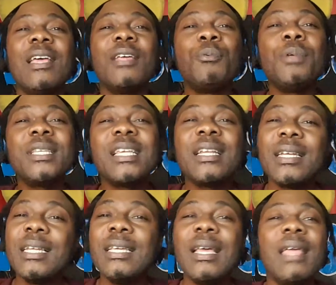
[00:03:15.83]

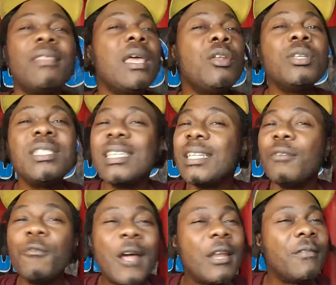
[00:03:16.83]
recently, they don't sit in
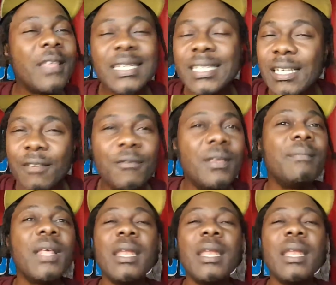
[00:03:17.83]
front of the TV.